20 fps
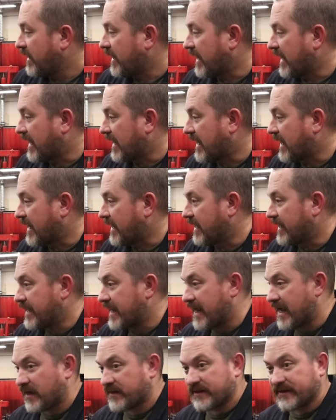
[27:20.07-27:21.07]
Uh,
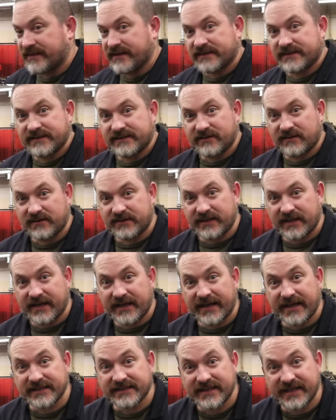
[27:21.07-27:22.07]
now that this is all done,
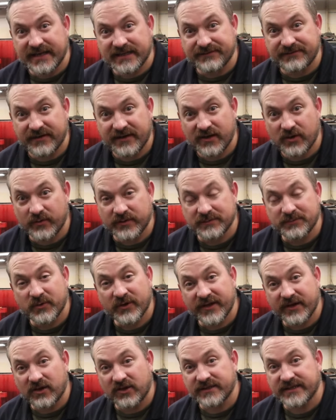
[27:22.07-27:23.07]
I guess the next video is
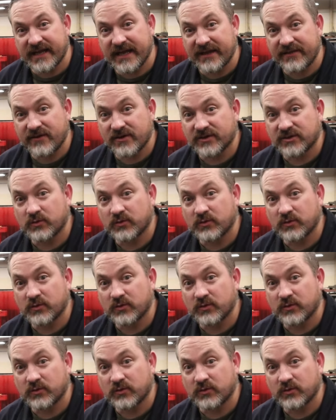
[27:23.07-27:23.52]
putting it all together,